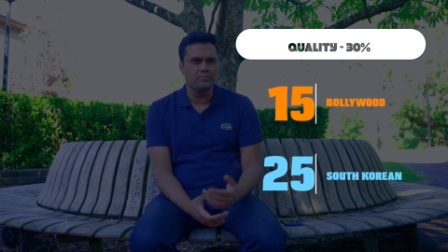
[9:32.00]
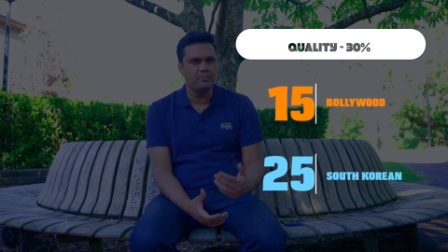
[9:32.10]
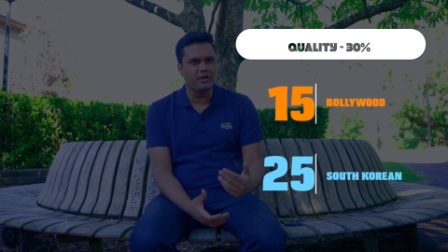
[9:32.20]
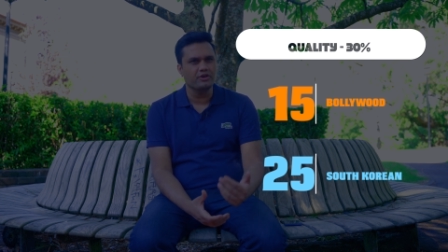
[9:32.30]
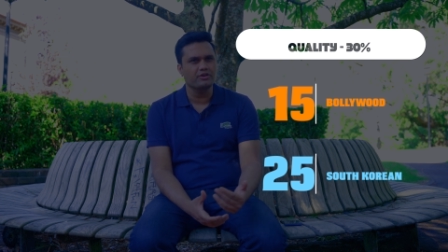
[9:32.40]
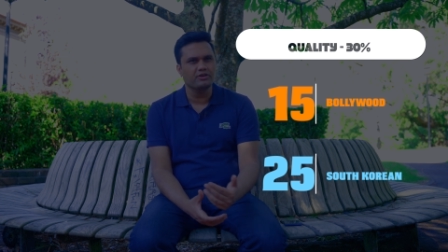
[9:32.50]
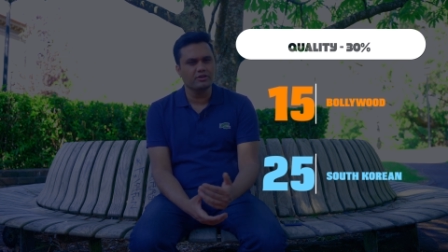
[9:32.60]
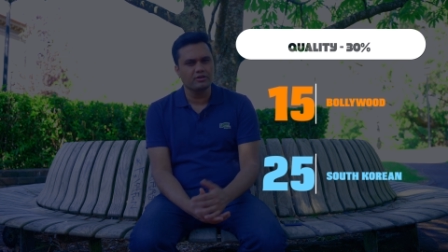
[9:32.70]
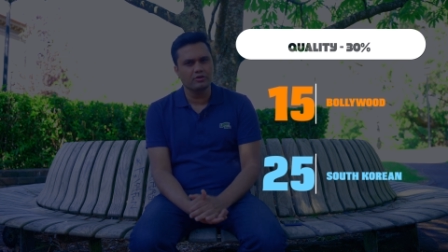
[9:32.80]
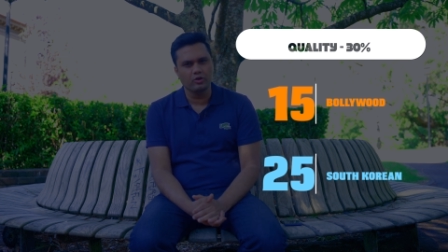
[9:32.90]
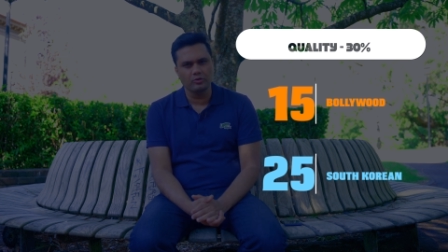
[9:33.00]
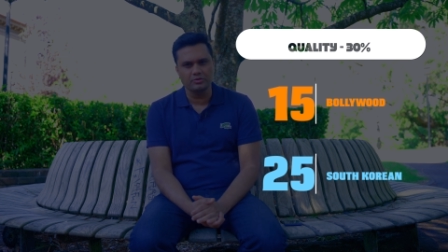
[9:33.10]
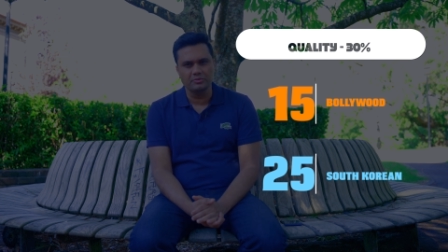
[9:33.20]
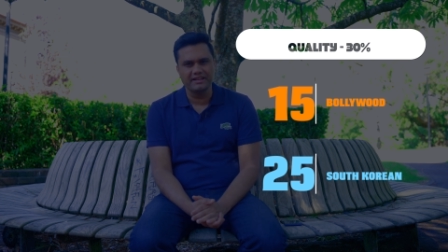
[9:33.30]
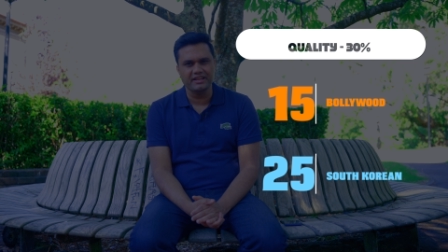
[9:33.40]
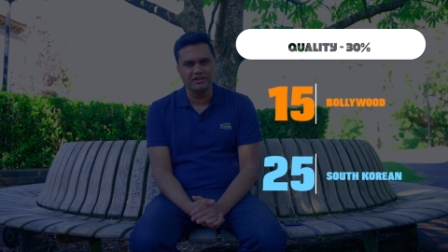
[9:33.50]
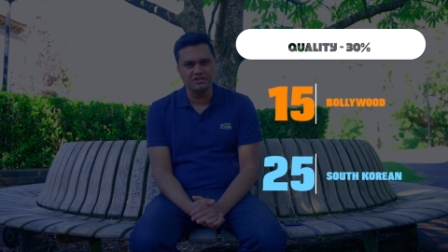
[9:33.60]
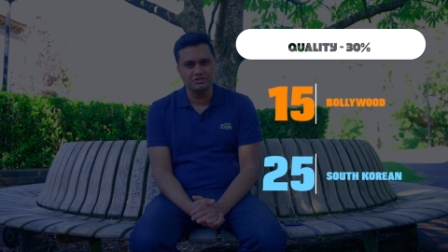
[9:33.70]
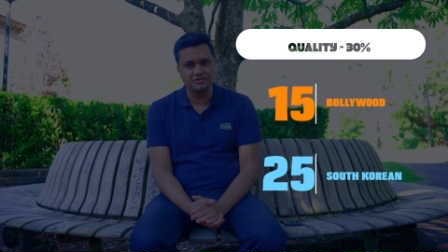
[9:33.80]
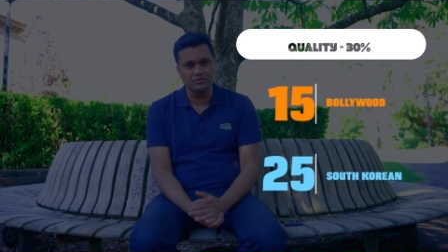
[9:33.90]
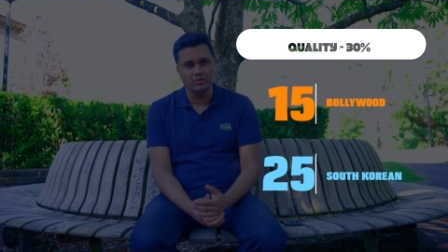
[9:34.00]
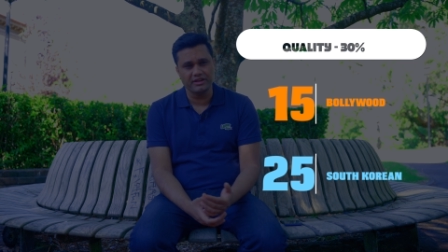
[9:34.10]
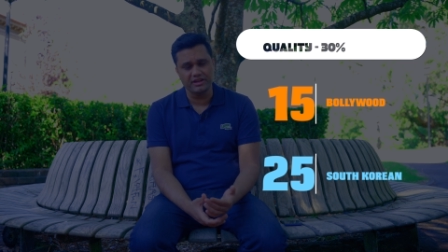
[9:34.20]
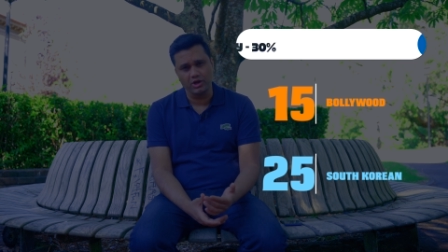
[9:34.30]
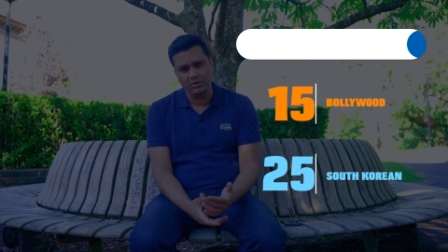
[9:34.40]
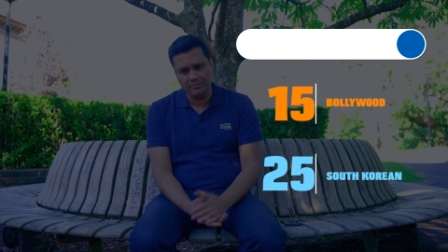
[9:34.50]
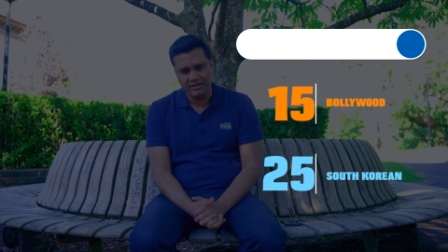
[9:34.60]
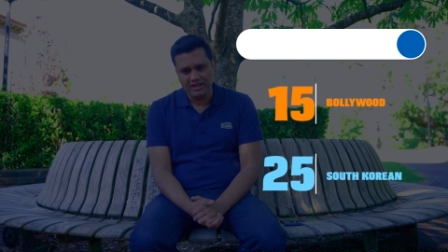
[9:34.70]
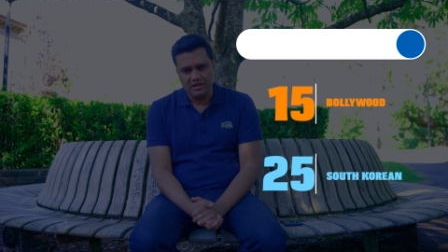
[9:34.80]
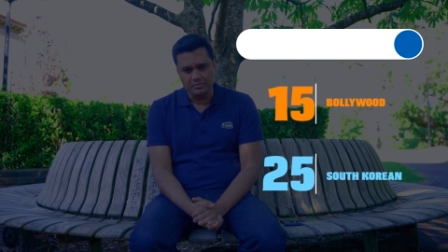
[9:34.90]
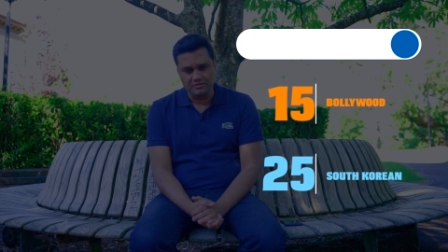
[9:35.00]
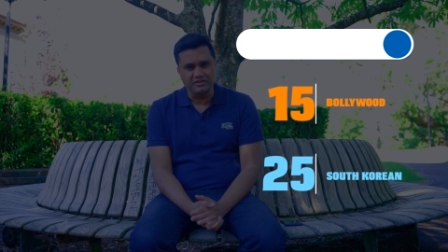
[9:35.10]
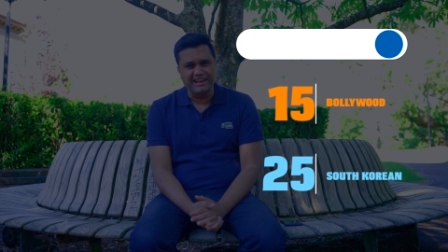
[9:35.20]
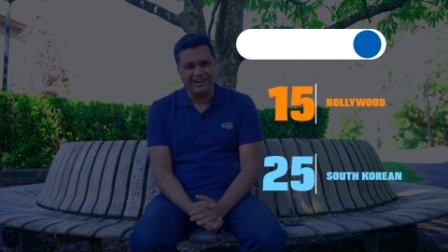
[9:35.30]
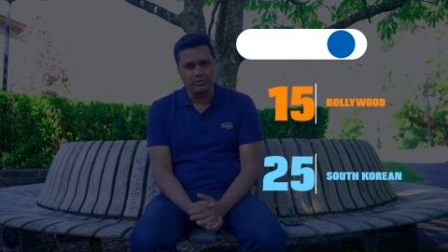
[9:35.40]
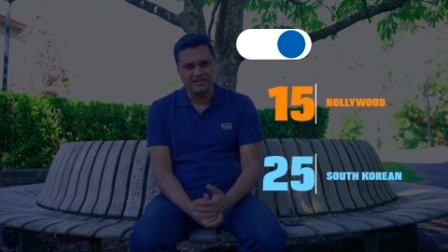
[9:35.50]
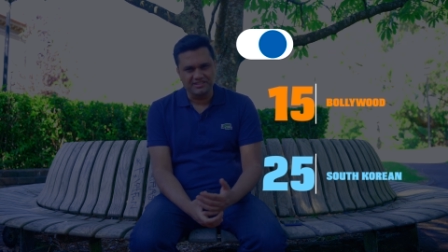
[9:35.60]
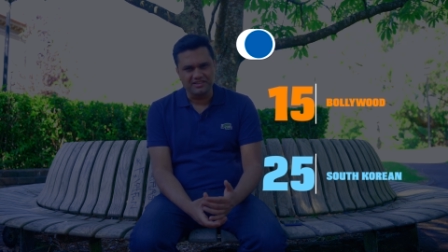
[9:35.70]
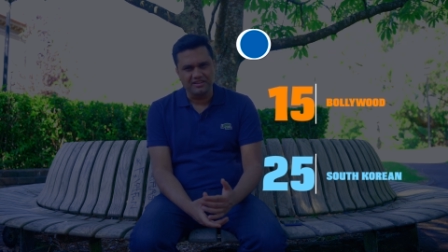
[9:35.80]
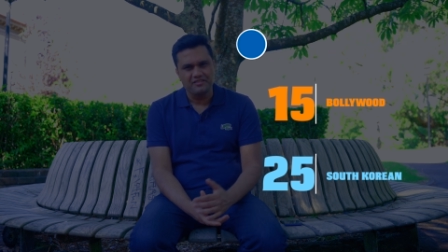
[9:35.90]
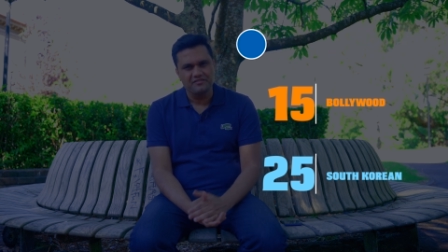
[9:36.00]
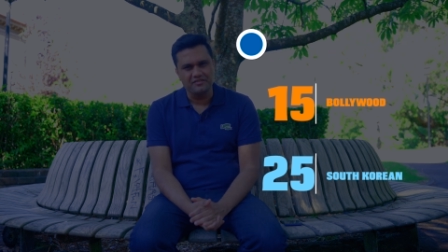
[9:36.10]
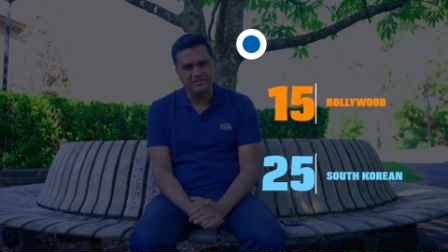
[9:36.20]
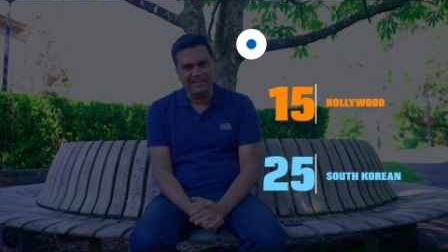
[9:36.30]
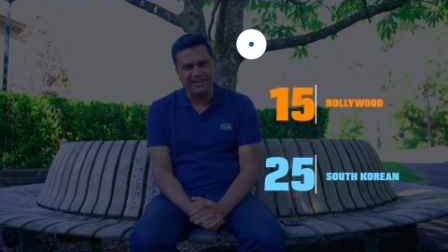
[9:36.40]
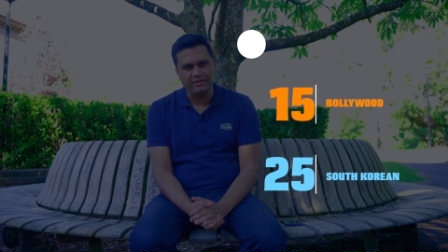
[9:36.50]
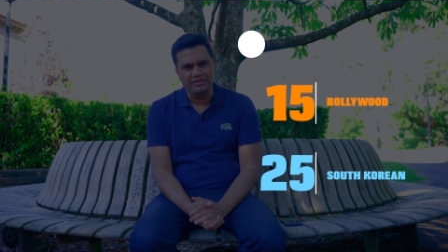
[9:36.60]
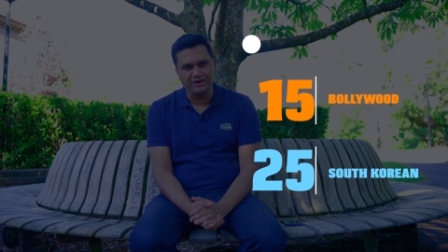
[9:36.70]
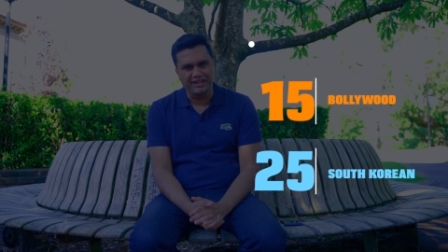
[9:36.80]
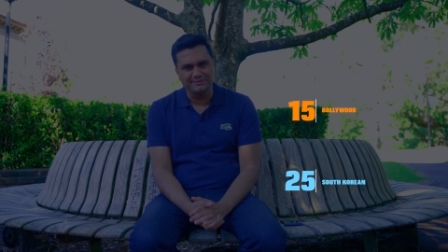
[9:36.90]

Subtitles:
better global recognition, the score can go up. But for now, it's a 15 out of 30.